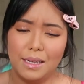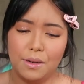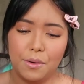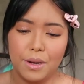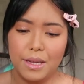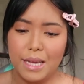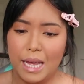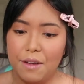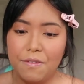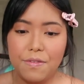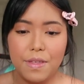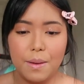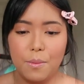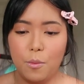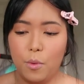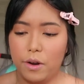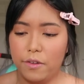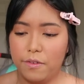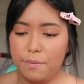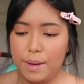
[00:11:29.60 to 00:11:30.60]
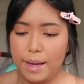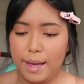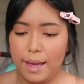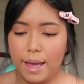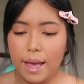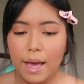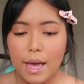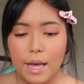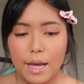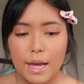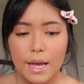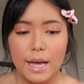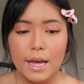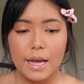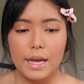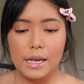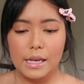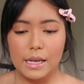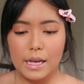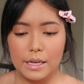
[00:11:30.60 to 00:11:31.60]
or gave them one of my
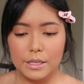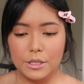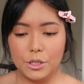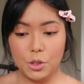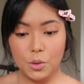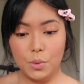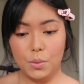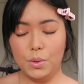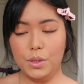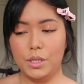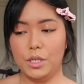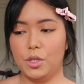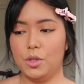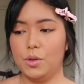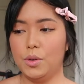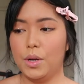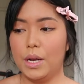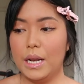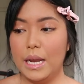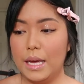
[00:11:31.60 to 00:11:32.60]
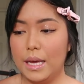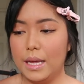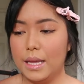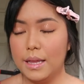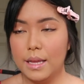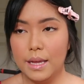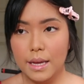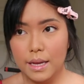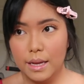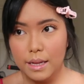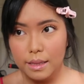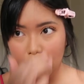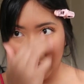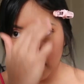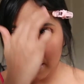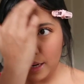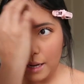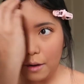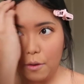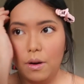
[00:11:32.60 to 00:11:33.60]
shoes to clean.
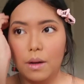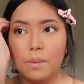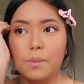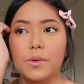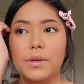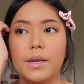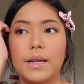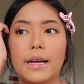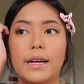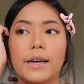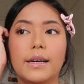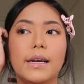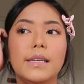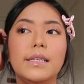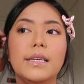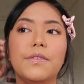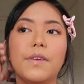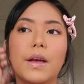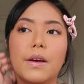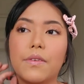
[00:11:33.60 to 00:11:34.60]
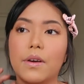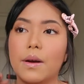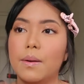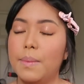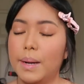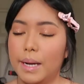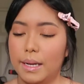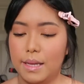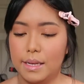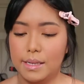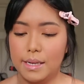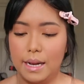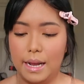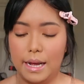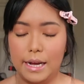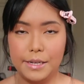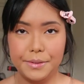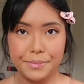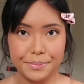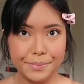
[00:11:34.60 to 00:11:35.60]
Tinatry ko lang muna, kasi if ever maganda
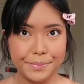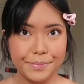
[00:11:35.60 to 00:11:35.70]
sila,